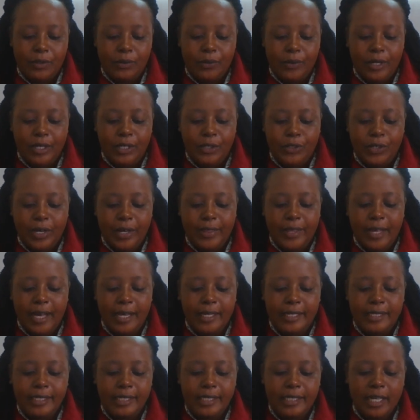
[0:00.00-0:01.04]
to ensure
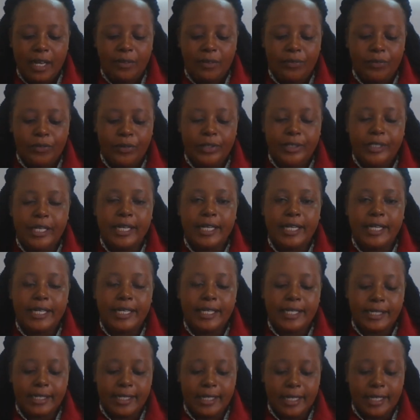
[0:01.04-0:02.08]
that enough water
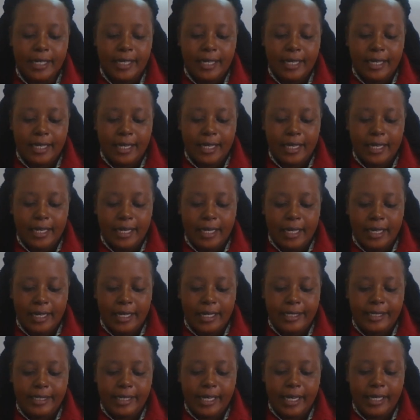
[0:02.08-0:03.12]
is
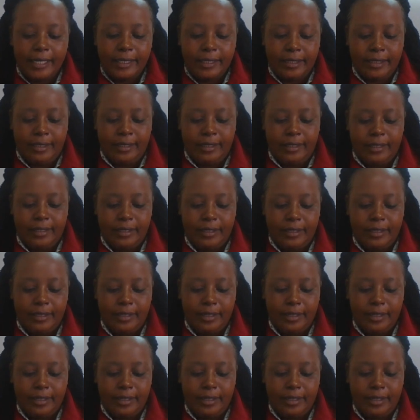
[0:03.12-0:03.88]
retained.